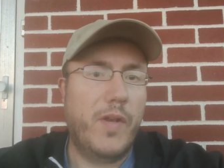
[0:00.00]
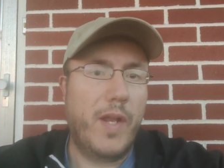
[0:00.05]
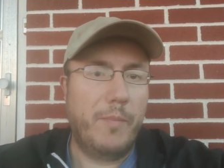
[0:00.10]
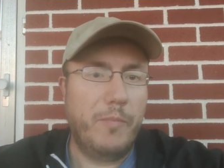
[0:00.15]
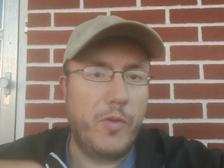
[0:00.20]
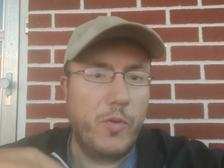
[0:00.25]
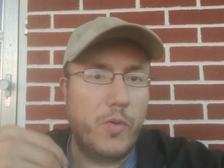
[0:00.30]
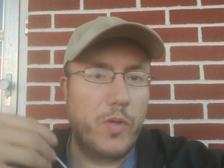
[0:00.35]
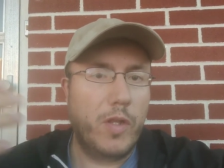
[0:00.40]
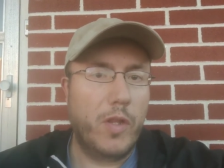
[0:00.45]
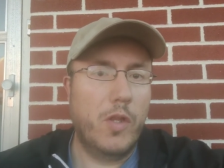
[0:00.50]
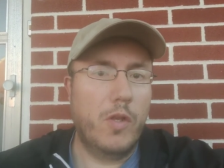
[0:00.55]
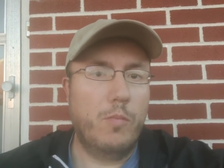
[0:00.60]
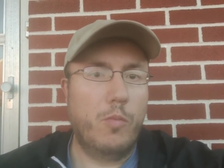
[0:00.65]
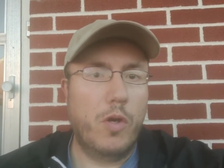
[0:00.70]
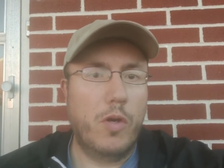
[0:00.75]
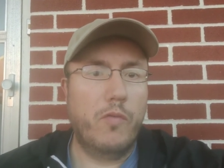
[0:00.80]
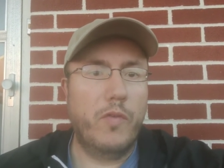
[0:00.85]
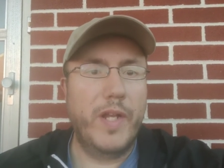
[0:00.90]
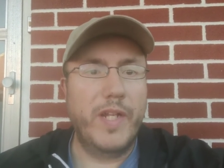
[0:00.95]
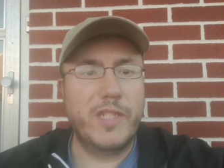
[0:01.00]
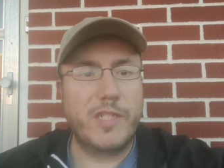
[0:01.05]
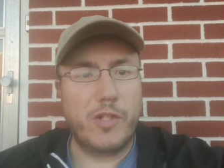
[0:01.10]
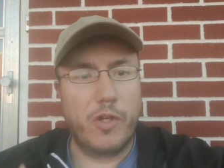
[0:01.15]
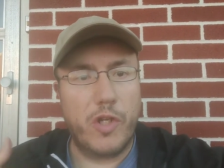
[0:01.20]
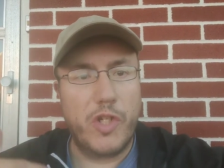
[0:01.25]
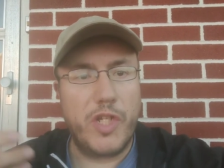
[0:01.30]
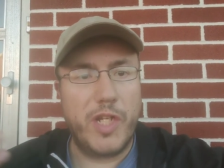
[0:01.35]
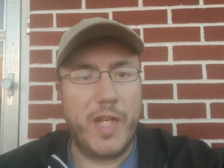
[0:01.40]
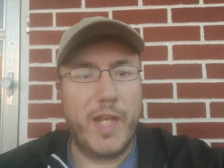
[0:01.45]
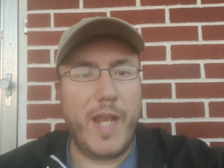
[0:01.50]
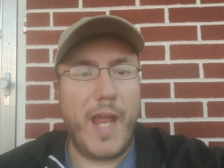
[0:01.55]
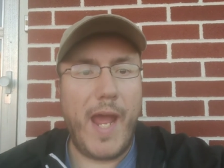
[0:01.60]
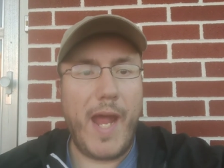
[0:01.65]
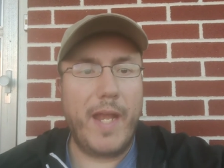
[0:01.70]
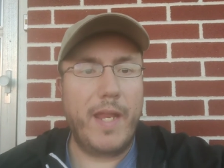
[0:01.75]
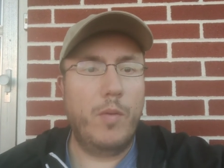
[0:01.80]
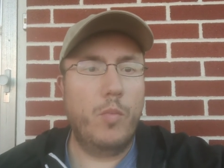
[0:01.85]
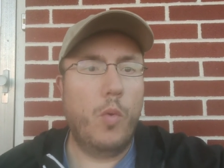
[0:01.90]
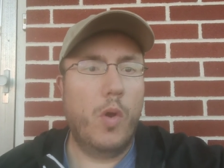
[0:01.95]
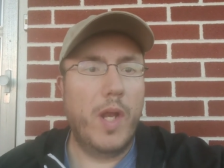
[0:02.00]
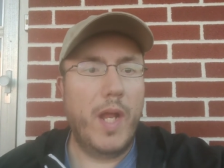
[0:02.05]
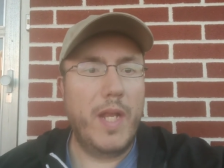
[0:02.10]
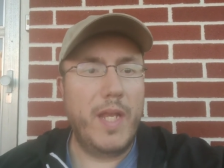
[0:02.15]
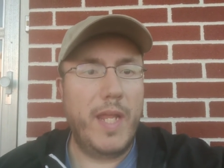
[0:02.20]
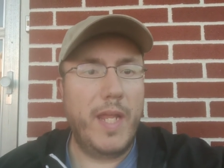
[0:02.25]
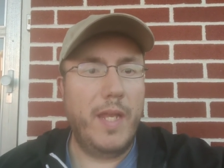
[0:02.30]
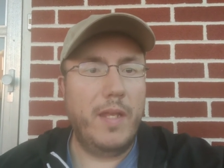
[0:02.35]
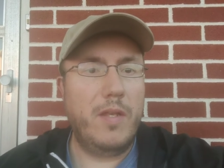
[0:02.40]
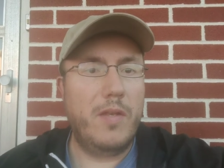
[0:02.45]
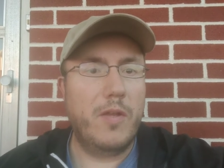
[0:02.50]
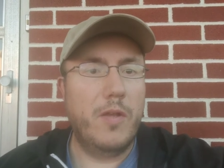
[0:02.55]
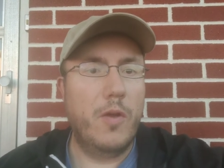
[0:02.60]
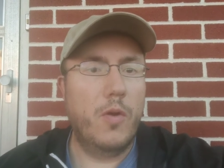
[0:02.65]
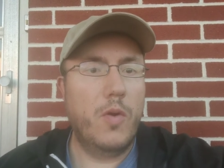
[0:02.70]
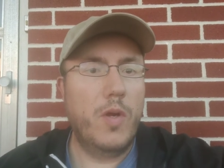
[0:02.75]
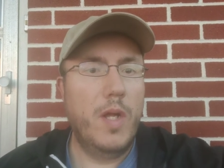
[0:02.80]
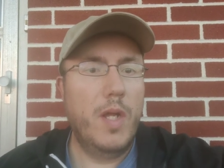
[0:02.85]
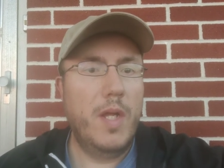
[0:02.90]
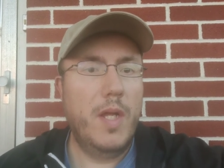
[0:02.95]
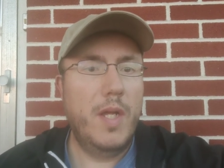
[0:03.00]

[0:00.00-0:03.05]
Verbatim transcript: And I'm doing a little more researching and adding what I need to